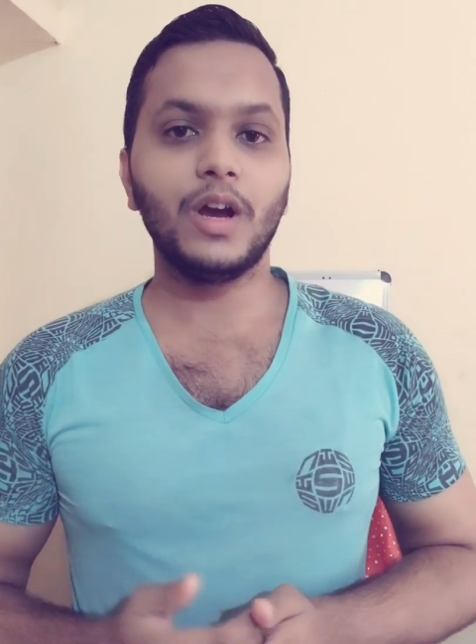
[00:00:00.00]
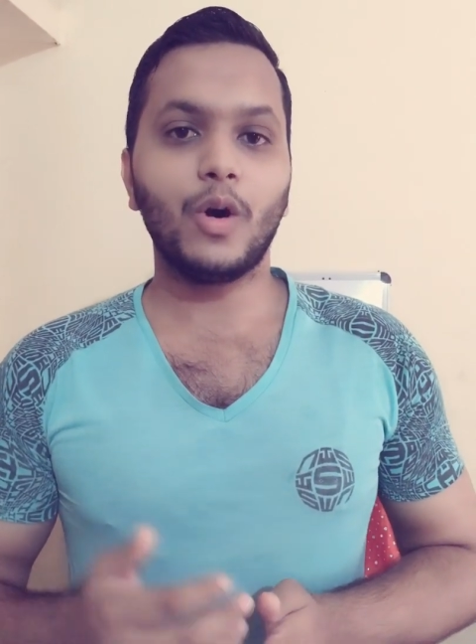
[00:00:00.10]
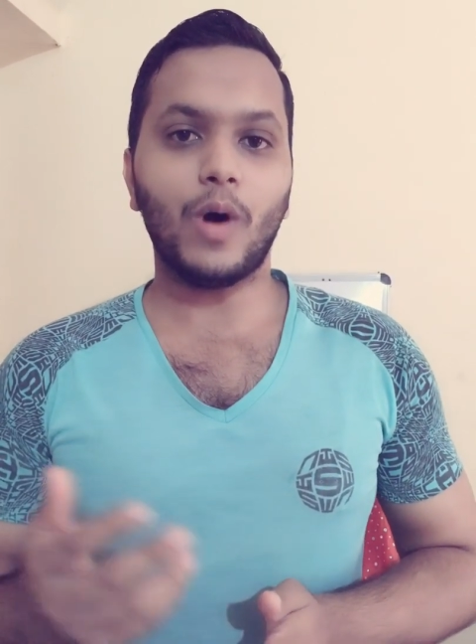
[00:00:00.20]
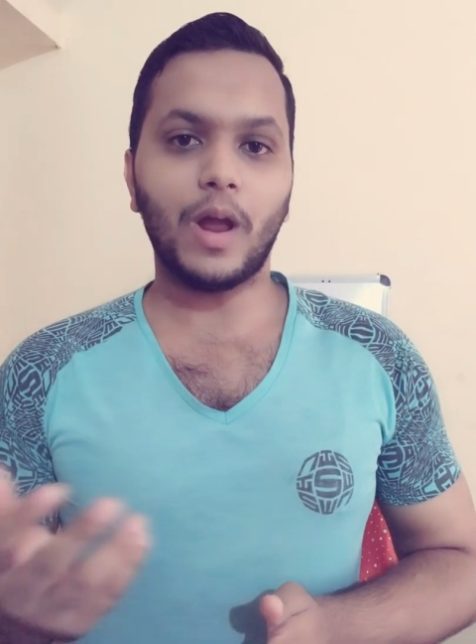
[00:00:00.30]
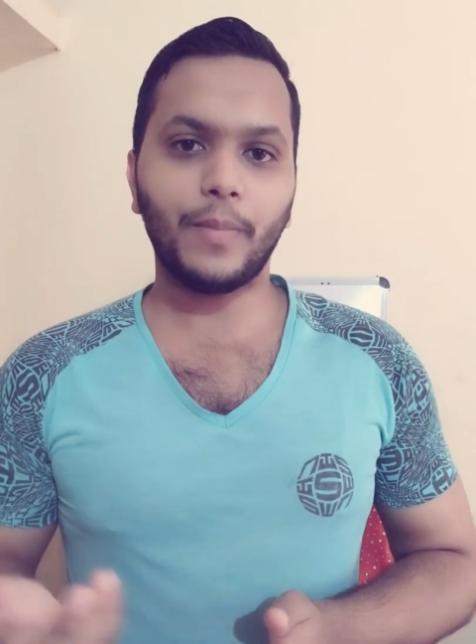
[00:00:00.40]

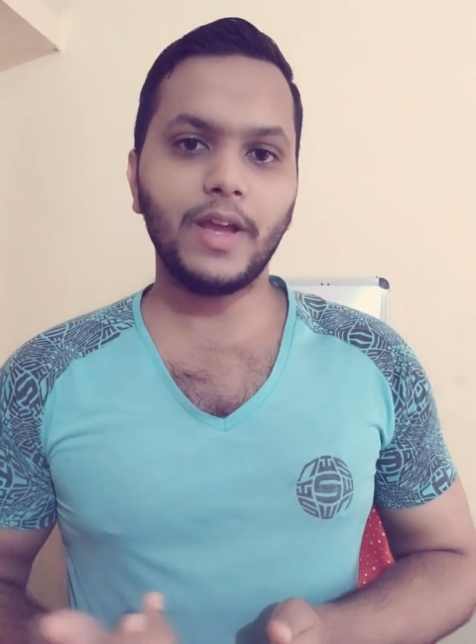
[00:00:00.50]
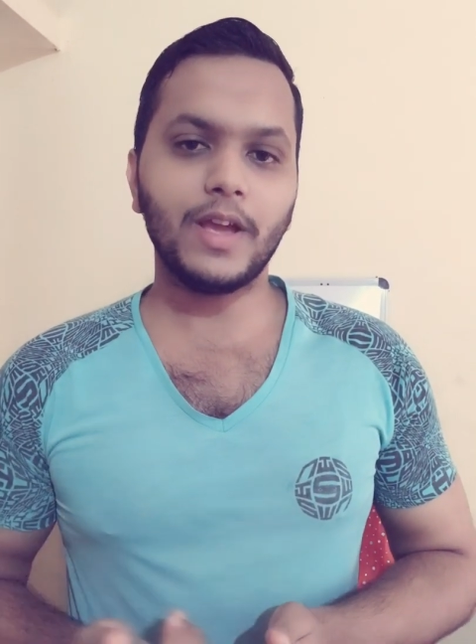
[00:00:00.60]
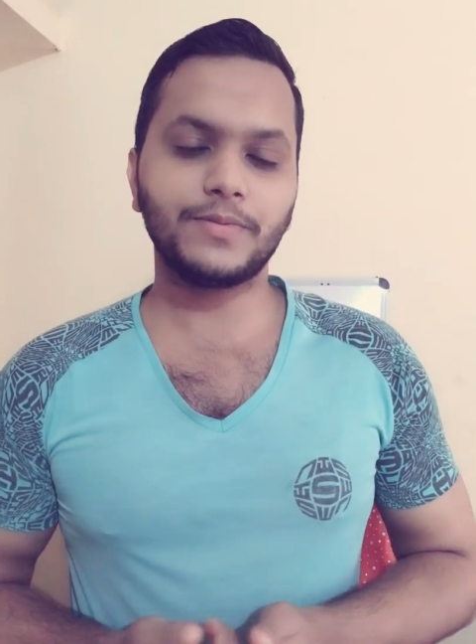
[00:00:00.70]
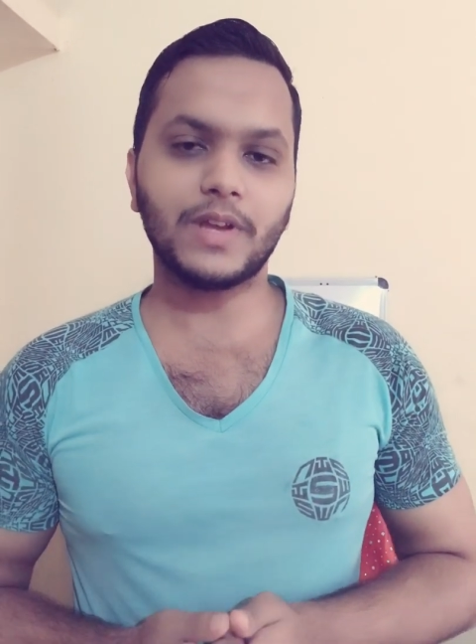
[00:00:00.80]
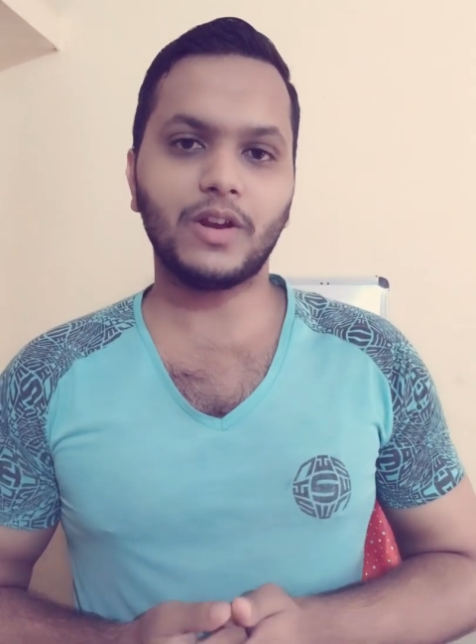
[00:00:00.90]
1 by
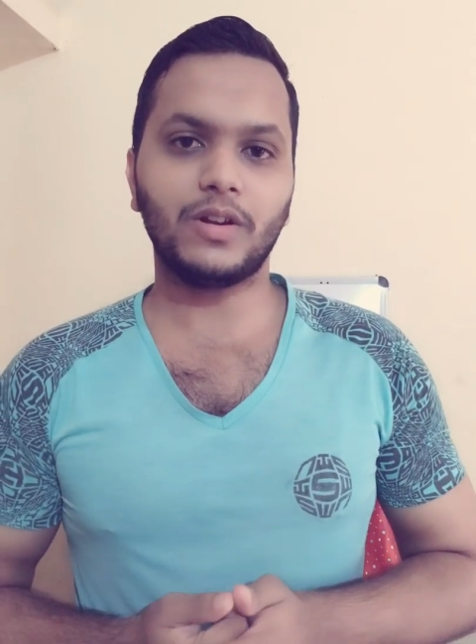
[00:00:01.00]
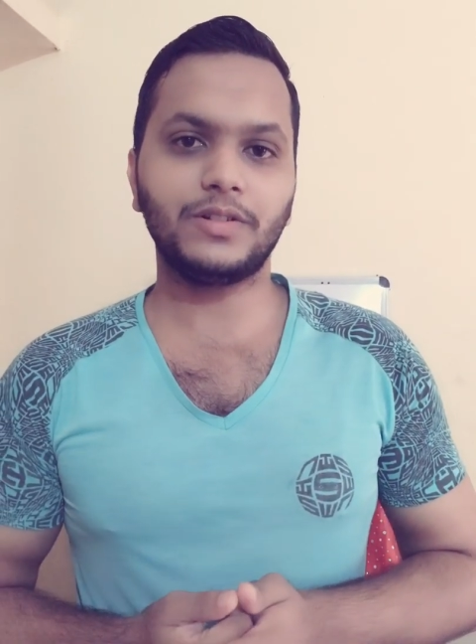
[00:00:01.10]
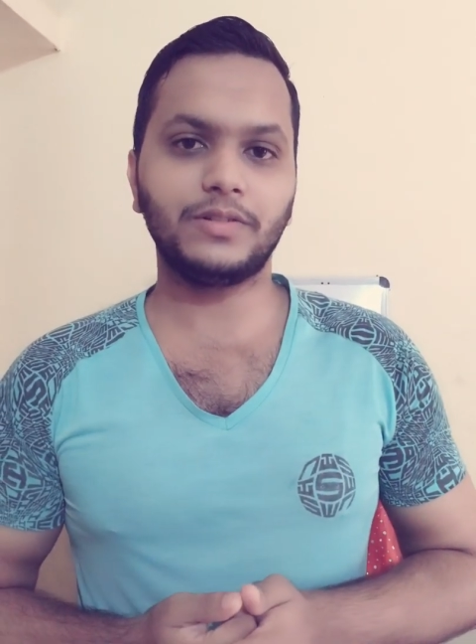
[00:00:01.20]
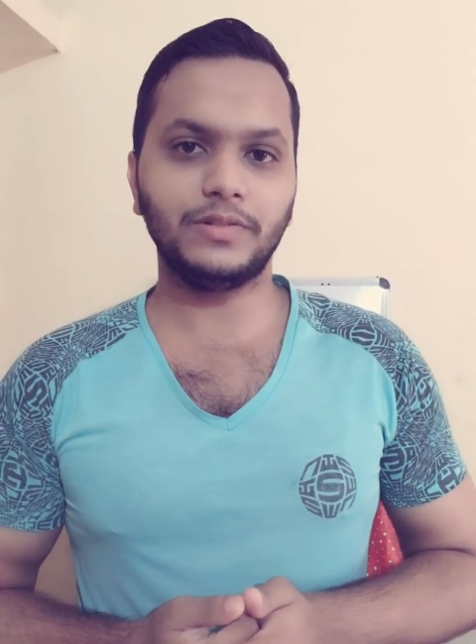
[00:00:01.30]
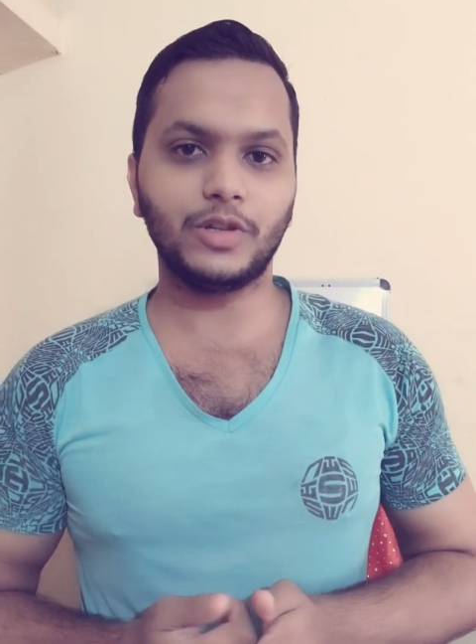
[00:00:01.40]
epsilon
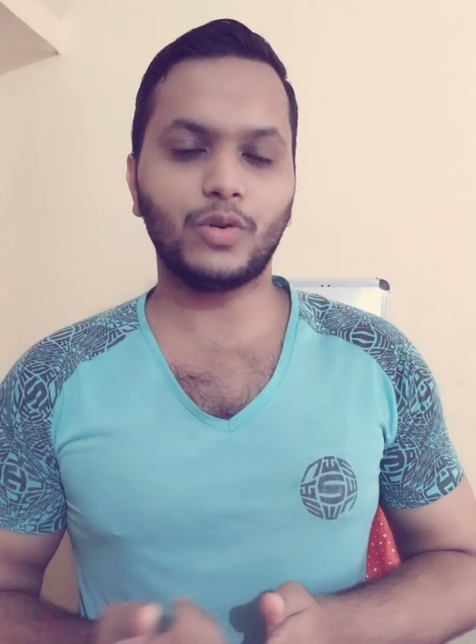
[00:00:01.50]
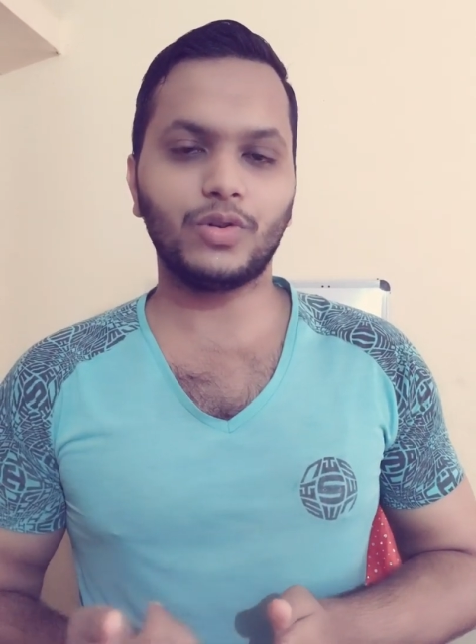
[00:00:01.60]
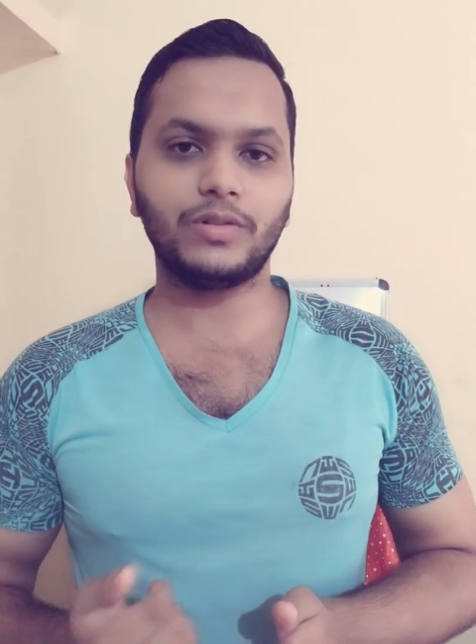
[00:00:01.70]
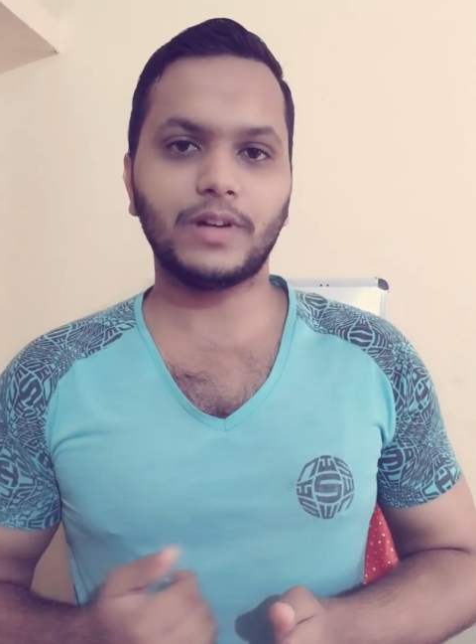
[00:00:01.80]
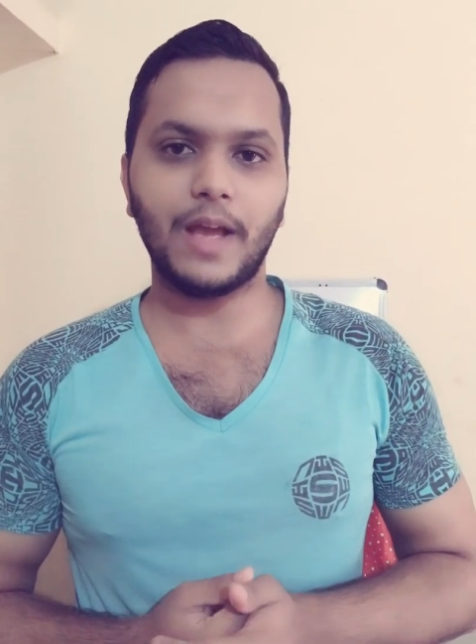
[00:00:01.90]

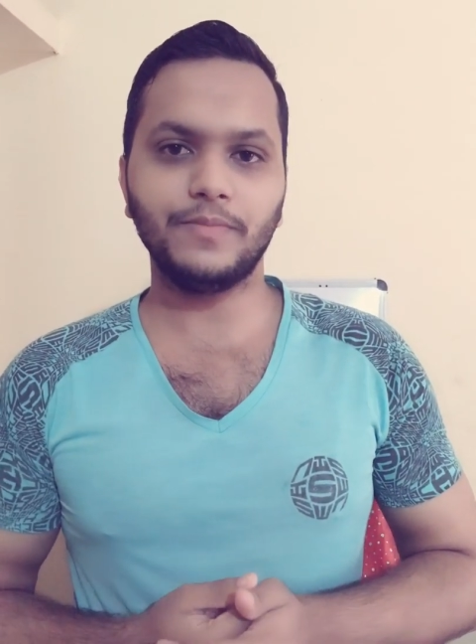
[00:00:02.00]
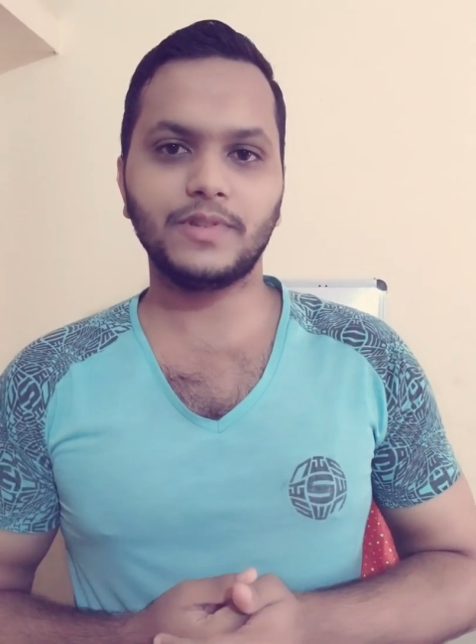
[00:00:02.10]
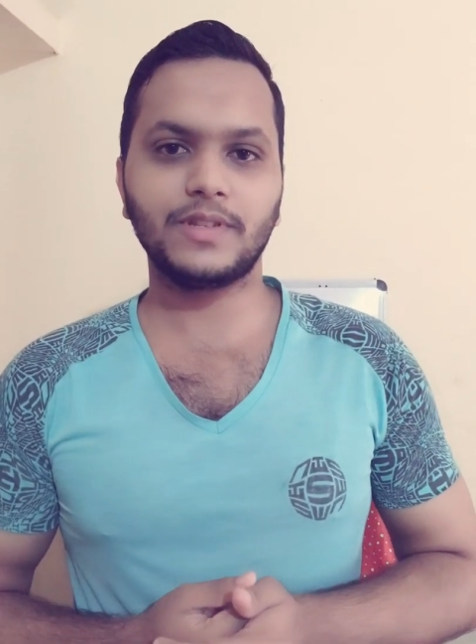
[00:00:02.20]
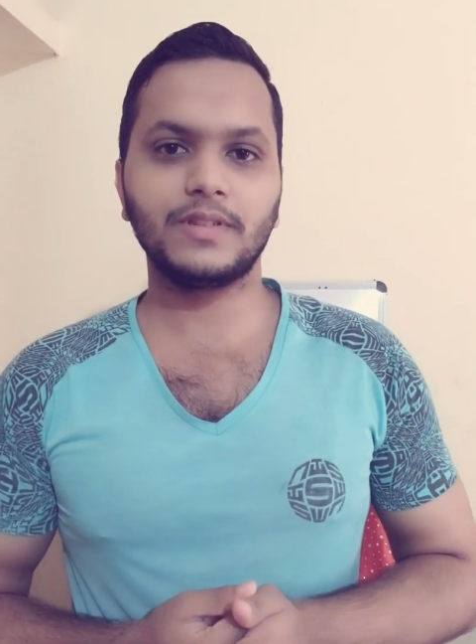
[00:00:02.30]
0 times